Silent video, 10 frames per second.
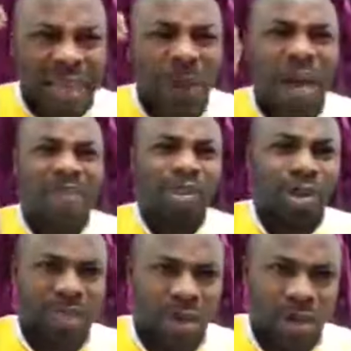The wife is
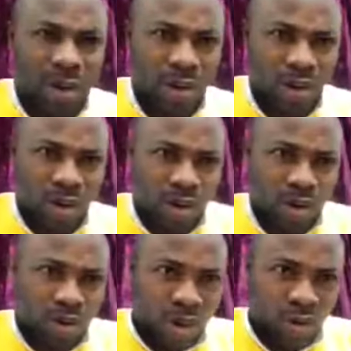on on, on,
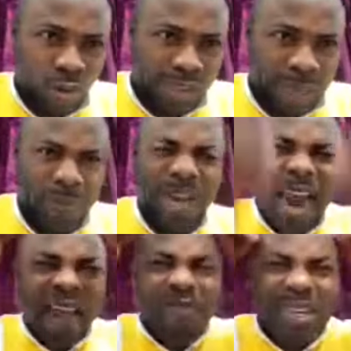on, on WhatsApp.
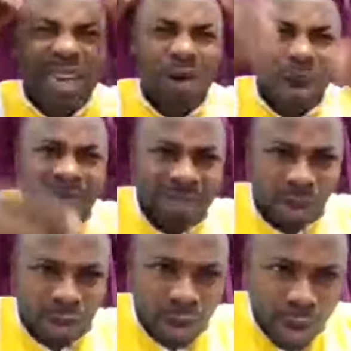Every day the wife is
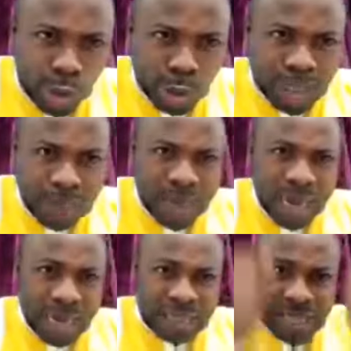on social
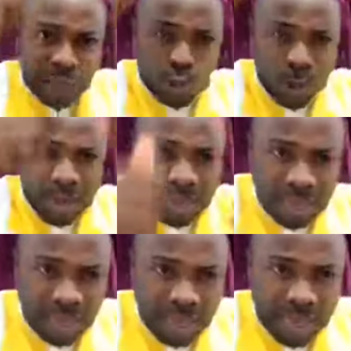media. She's
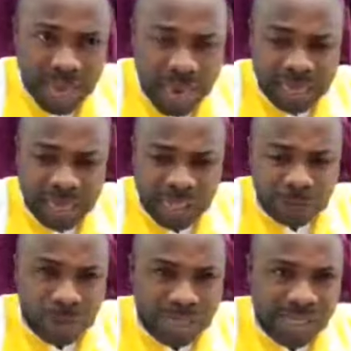cooking. The hand
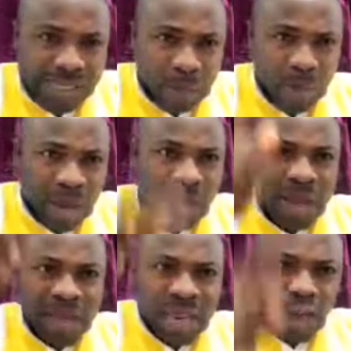is pressing somewhere.
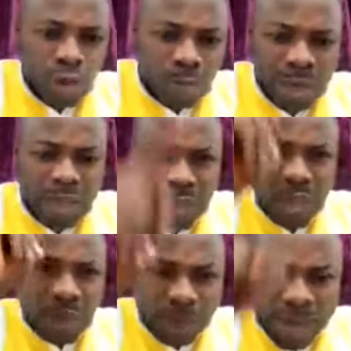Then you
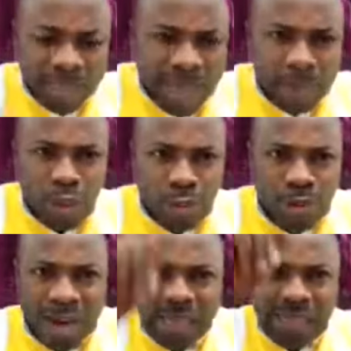make by the time she
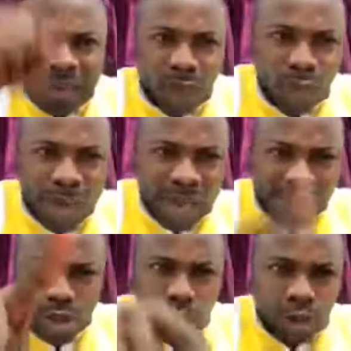realize the food
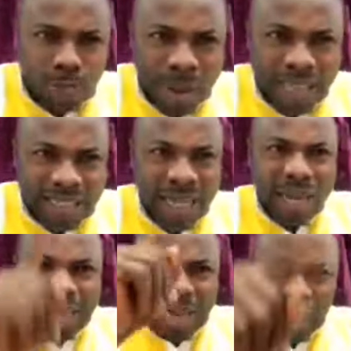has got bent.
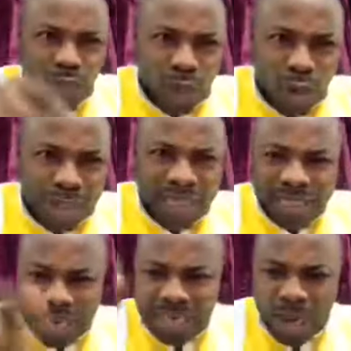He has
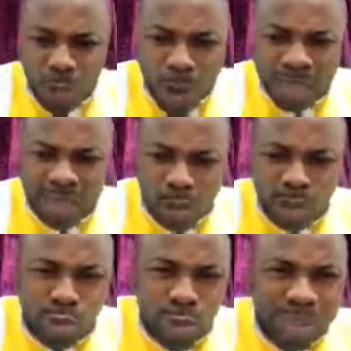forgotten that whilst he
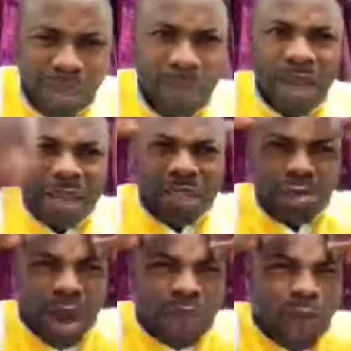was doing stuff.
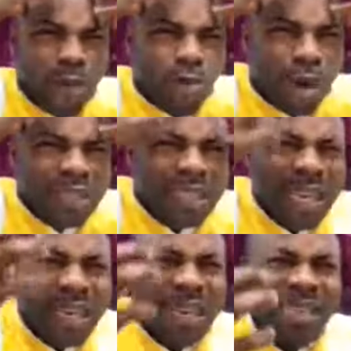You have
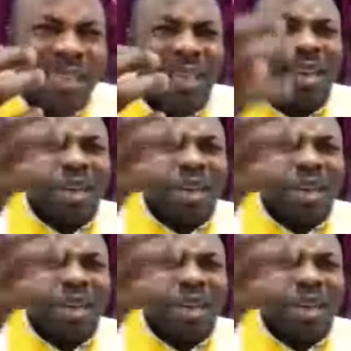forgotten. Listen,